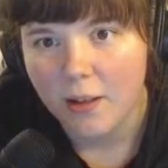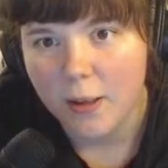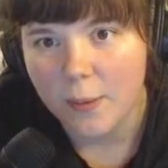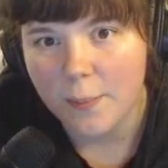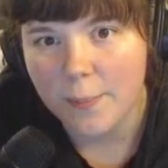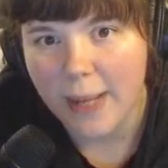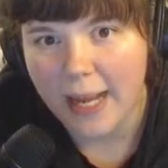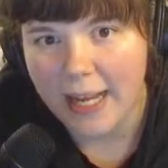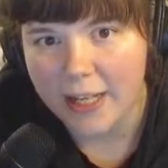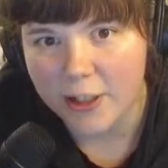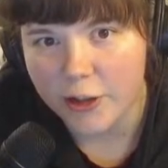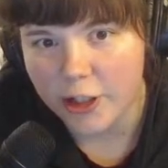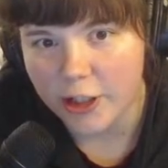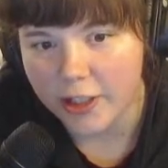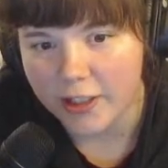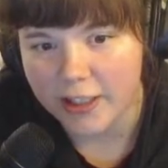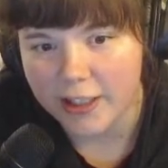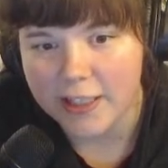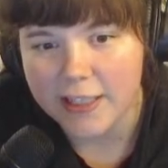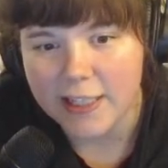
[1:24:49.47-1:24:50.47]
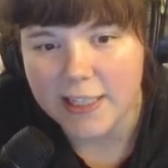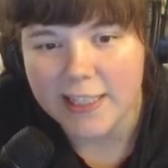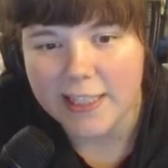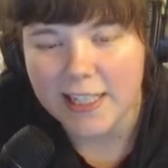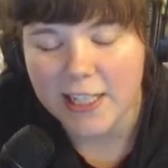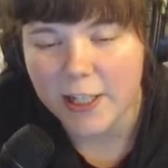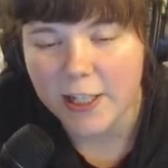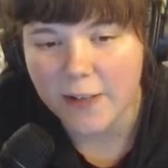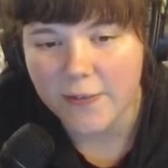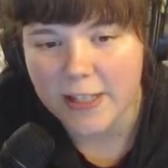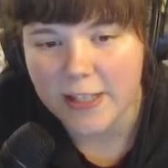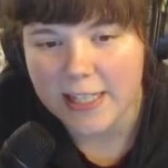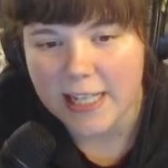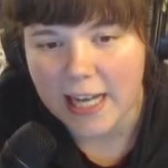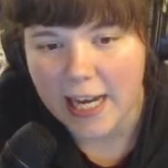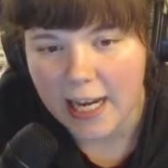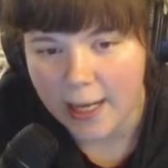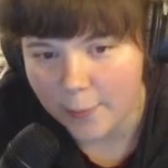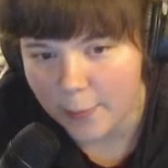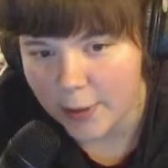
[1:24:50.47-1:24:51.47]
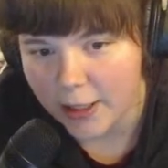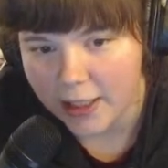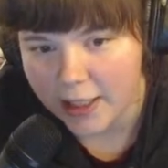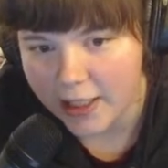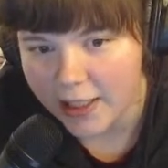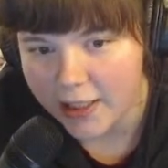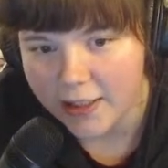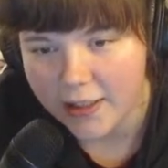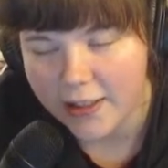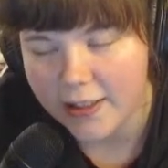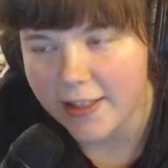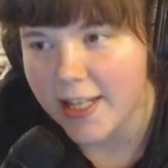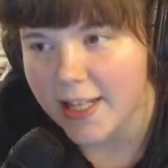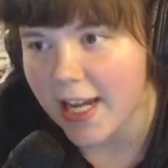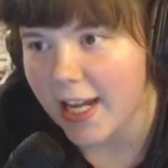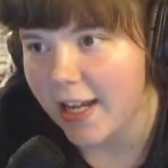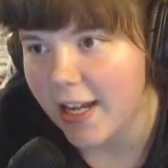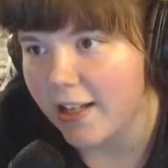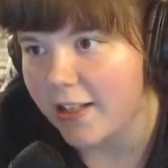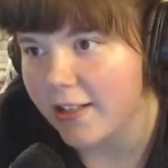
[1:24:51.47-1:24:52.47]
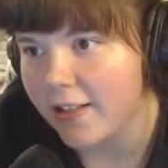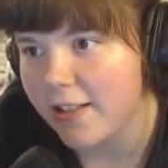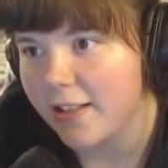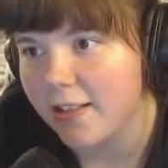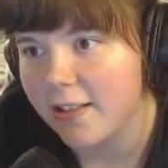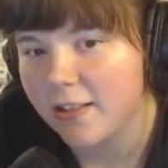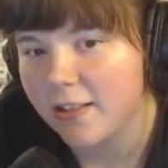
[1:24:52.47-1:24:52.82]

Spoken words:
magic. Like, let's say you have this amulet that,